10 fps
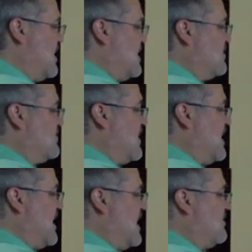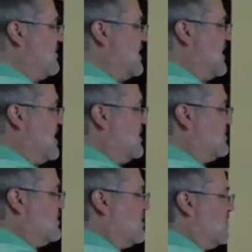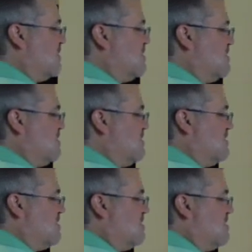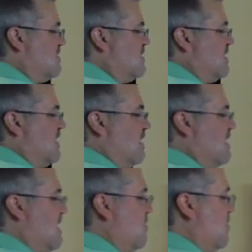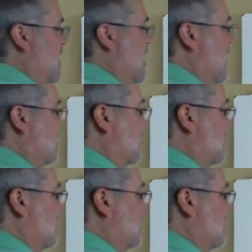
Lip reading: if I have an ester and I react it